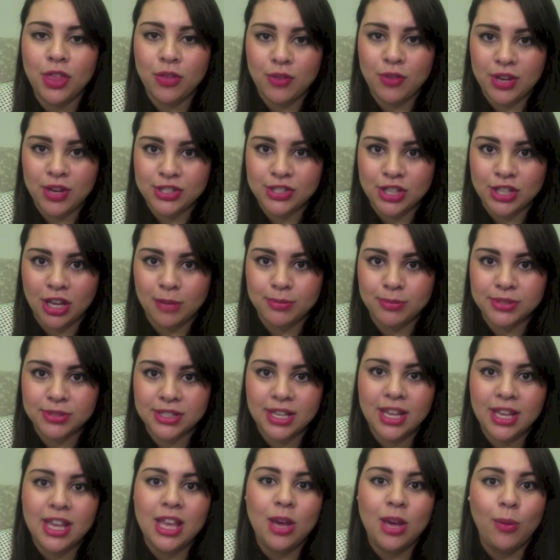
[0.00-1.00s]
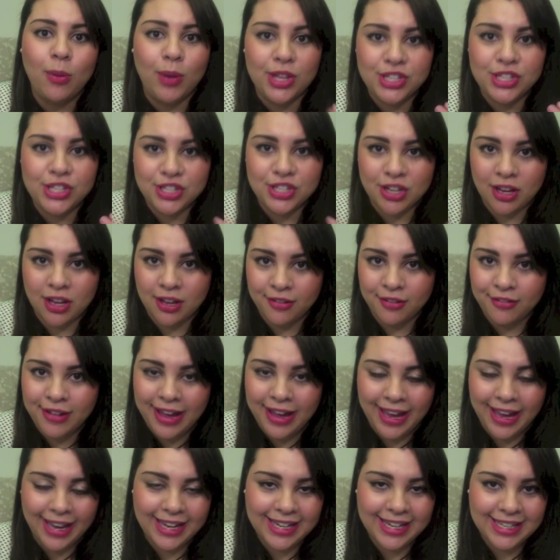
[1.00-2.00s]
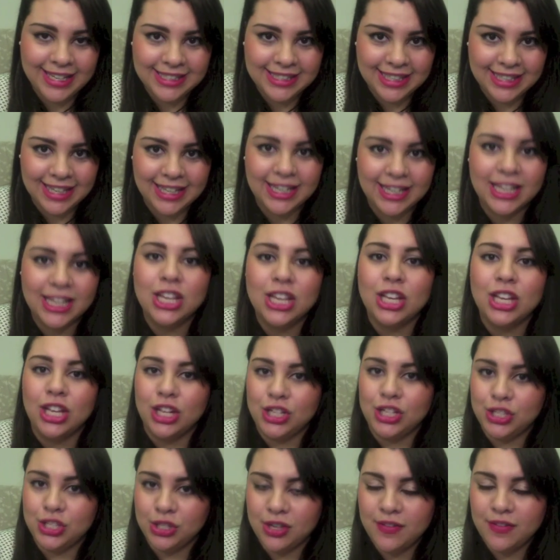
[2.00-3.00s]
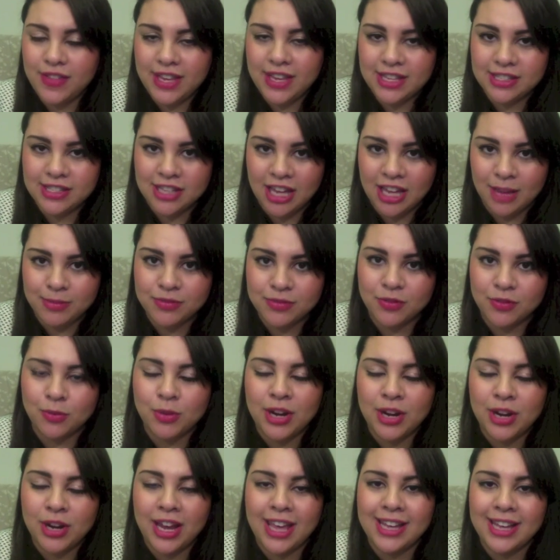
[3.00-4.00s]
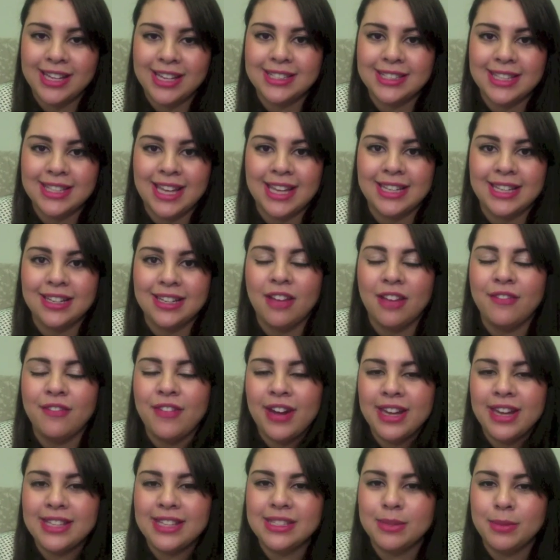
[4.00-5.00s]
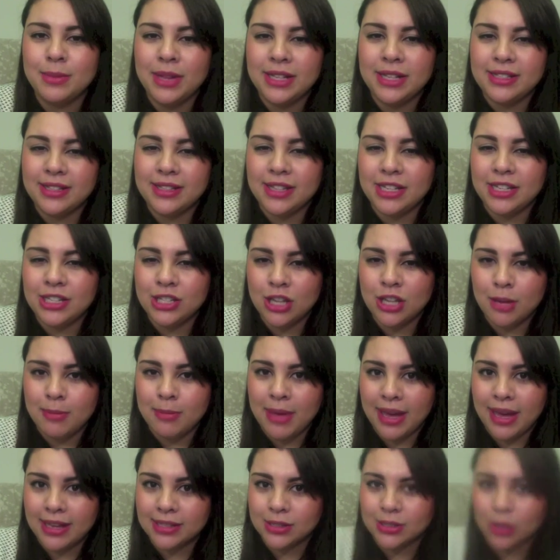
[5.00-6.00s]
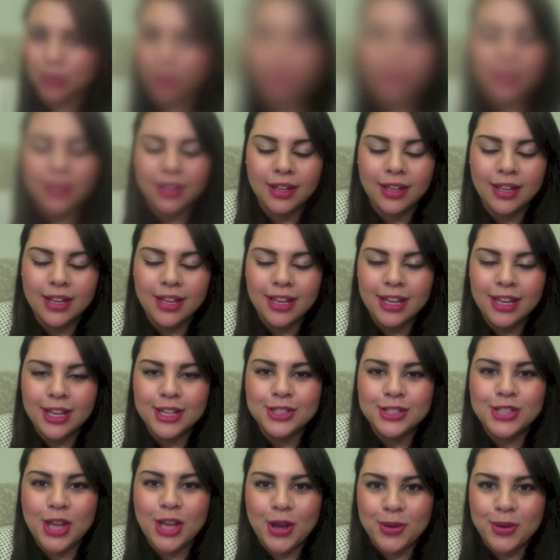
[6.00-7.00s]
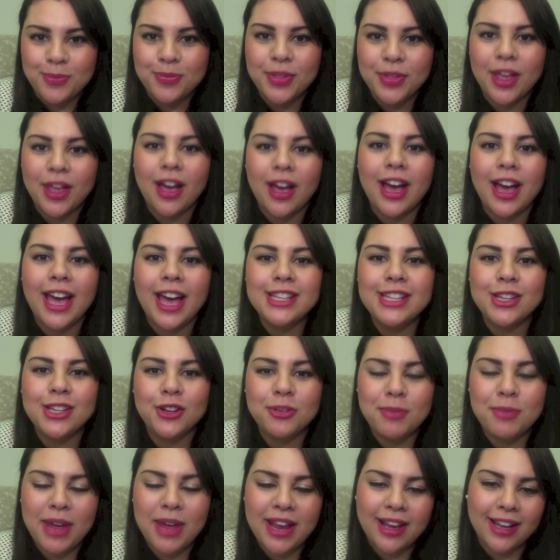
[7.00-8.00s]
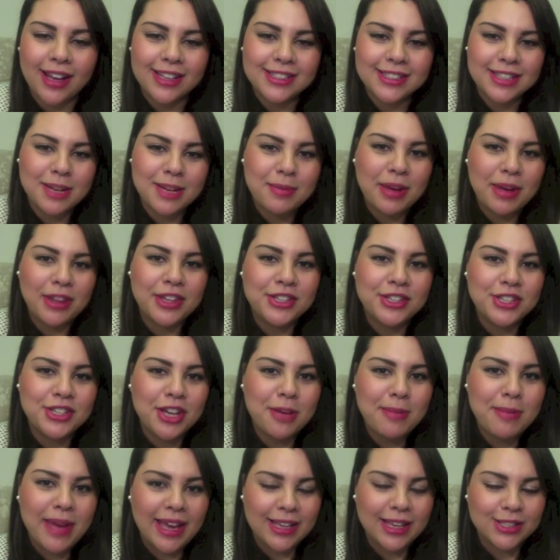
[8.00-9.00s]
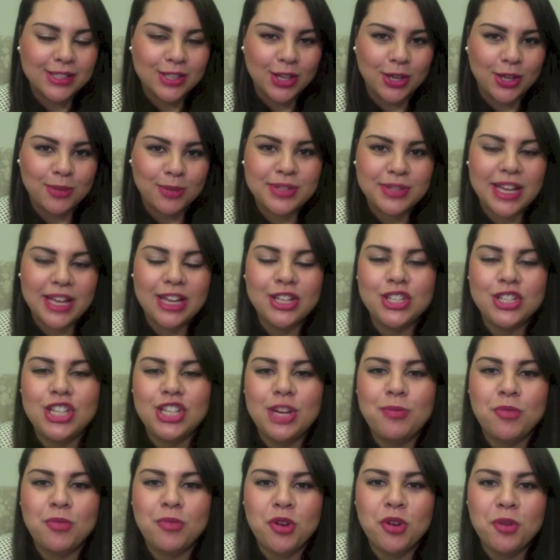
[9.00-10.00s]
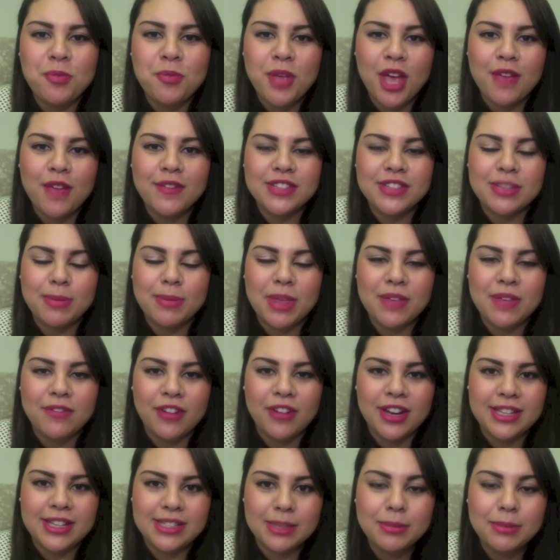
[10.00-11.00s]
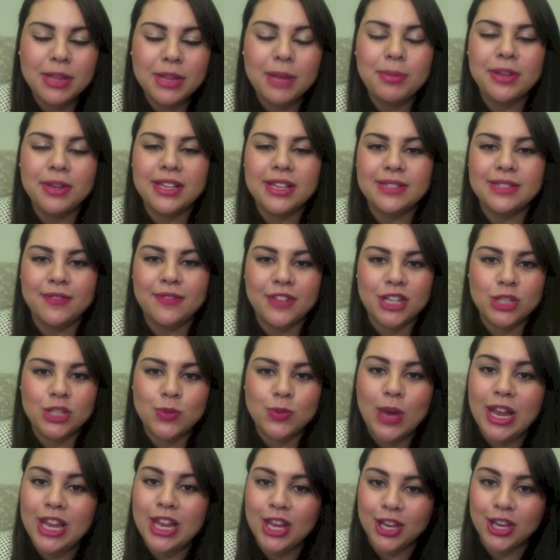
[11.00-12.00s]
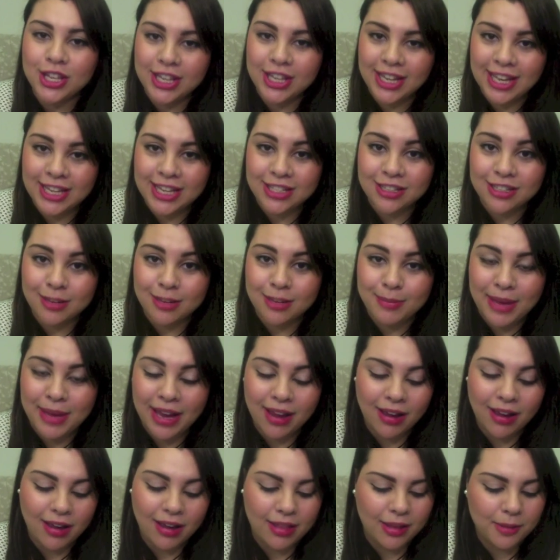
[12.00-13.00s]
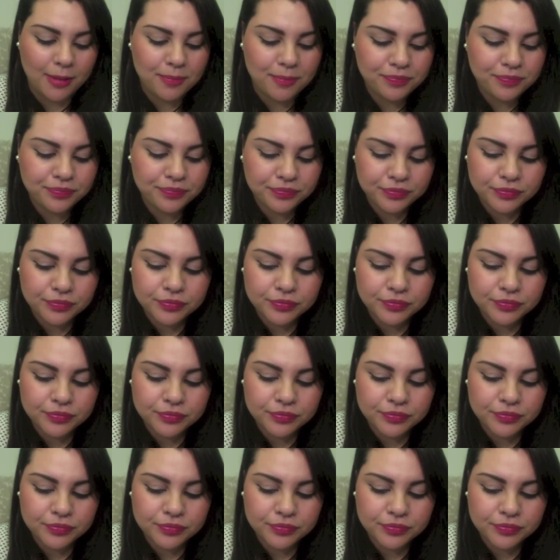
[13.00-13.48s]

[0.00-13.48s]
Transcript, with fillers: three soaps which are for acne skin. And two of these soaps, from what I understand, are very similar to the Dermac soap. So, I told my cousin about the Dermac soaps and she brought me over something very similar because in Venezuela you couldn't get Dermac either.